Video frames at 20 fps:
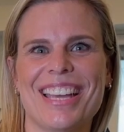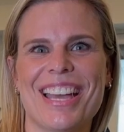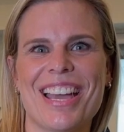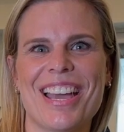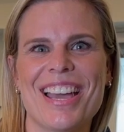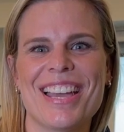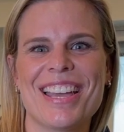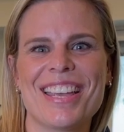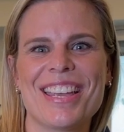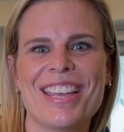
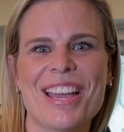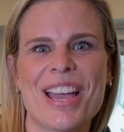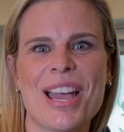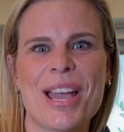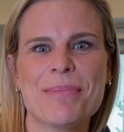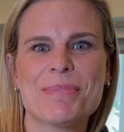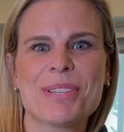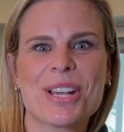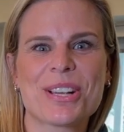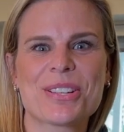Hi,
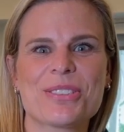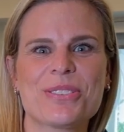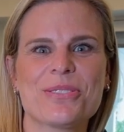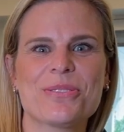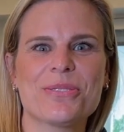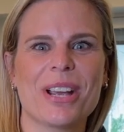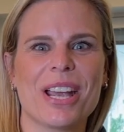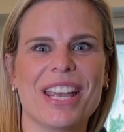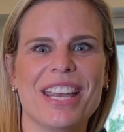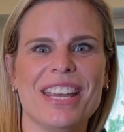I'm Dr.
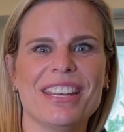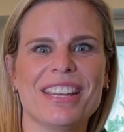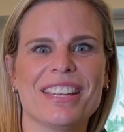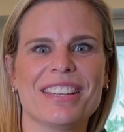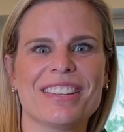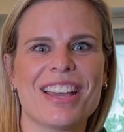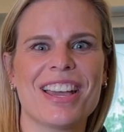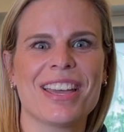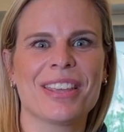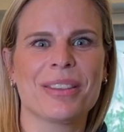Wright
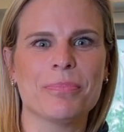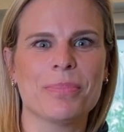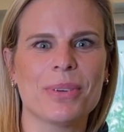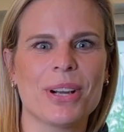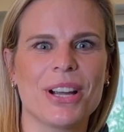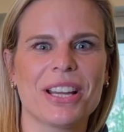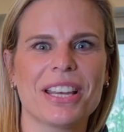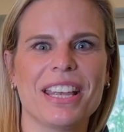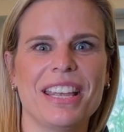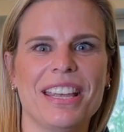at Highland
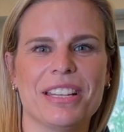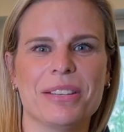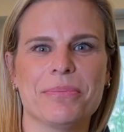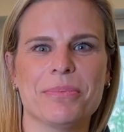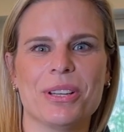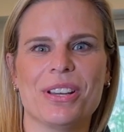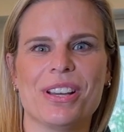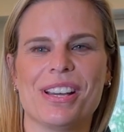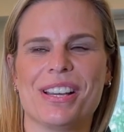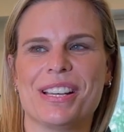Park
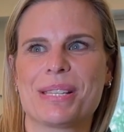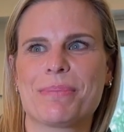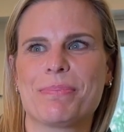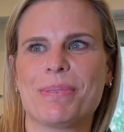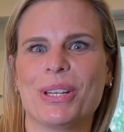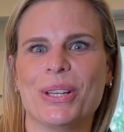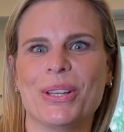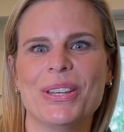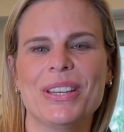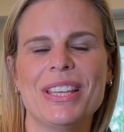Animal
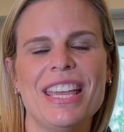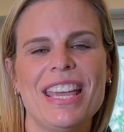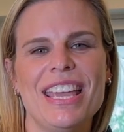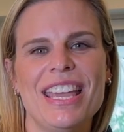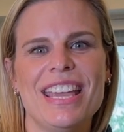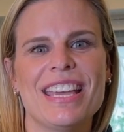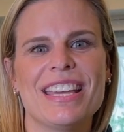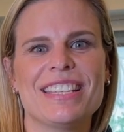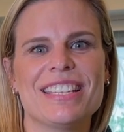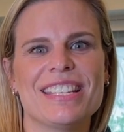Hospital,
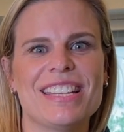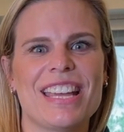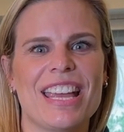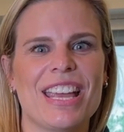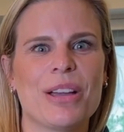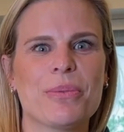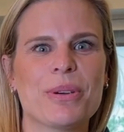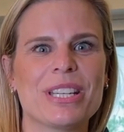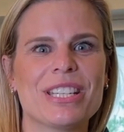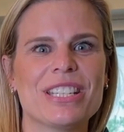and
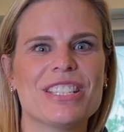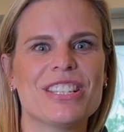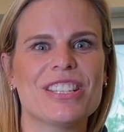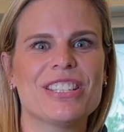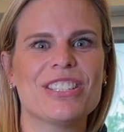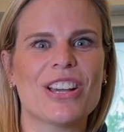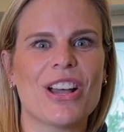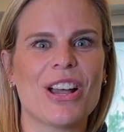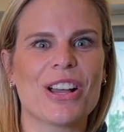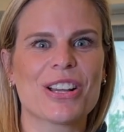today I wanted to
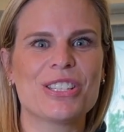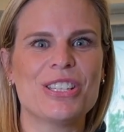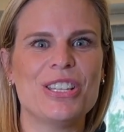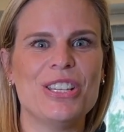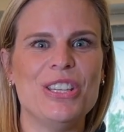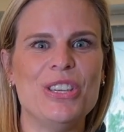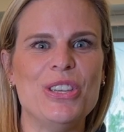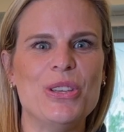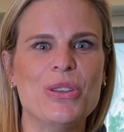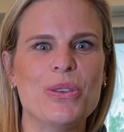talk
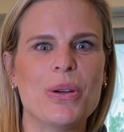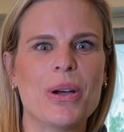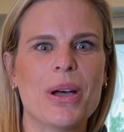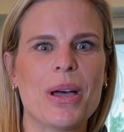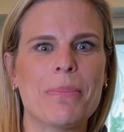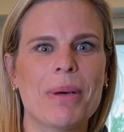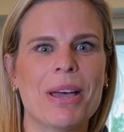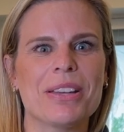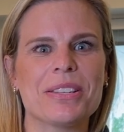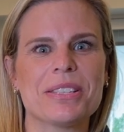to you
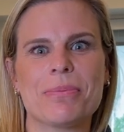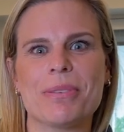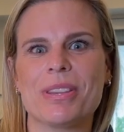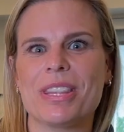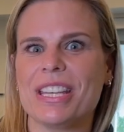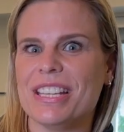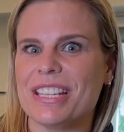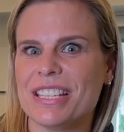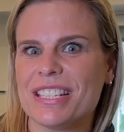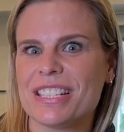about some of
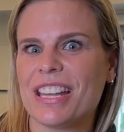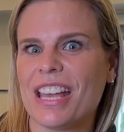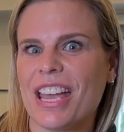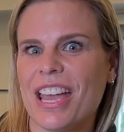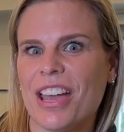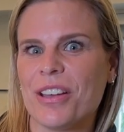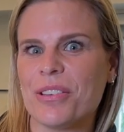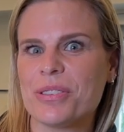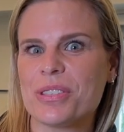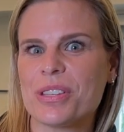the ins and
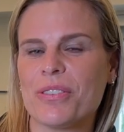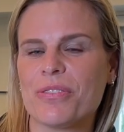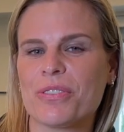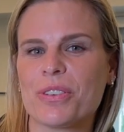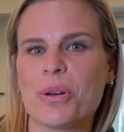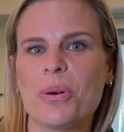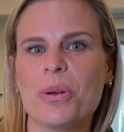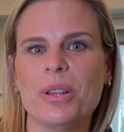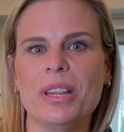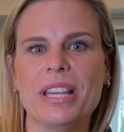outs of
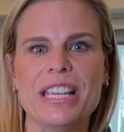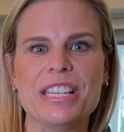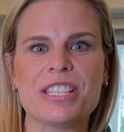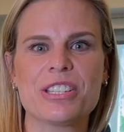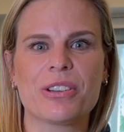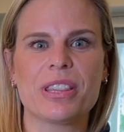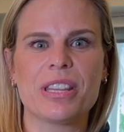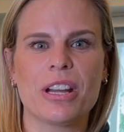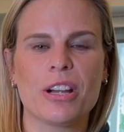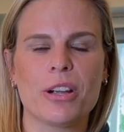cold
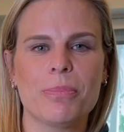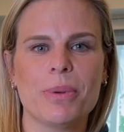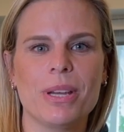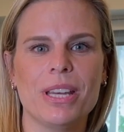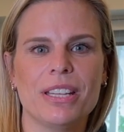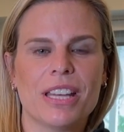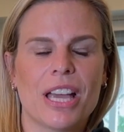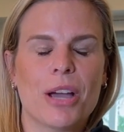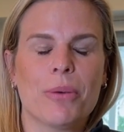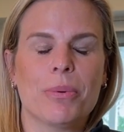laser
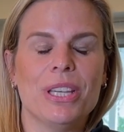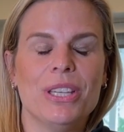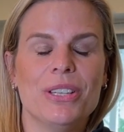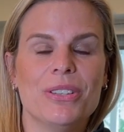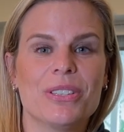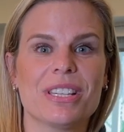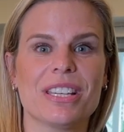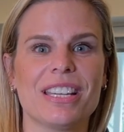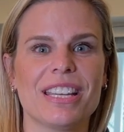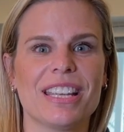therapy and how we
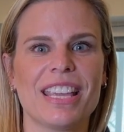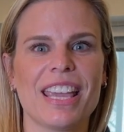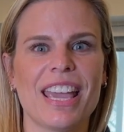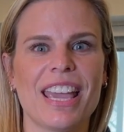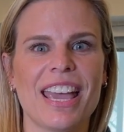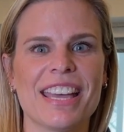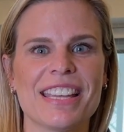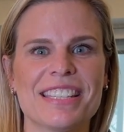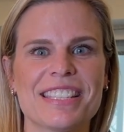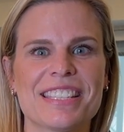use it in
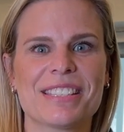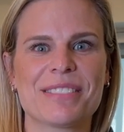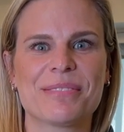cats.